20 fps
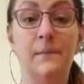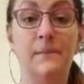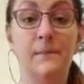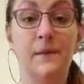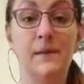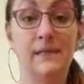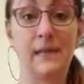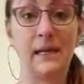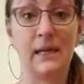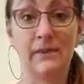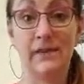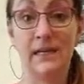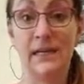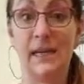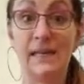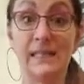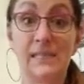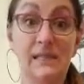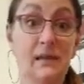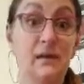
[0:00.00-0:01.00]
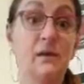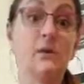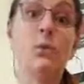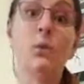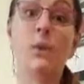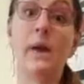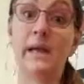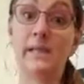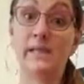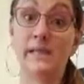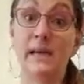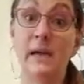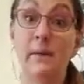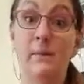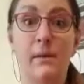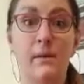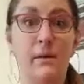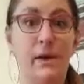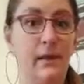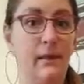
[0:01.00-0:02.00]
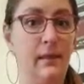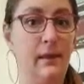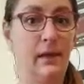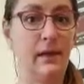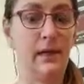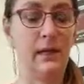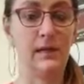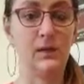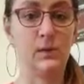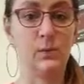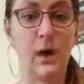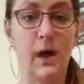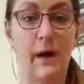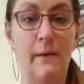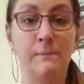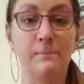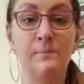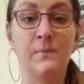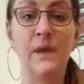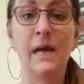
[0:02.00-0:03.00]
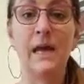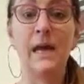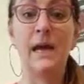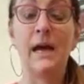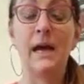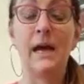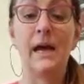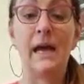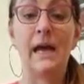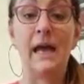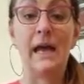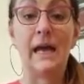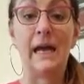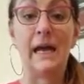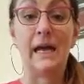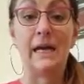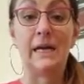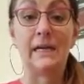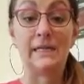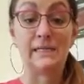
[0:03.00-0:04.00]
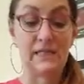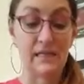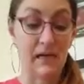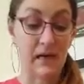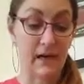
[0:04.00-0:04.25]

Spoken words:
is kind of a nice way to get my mind thinking as well. And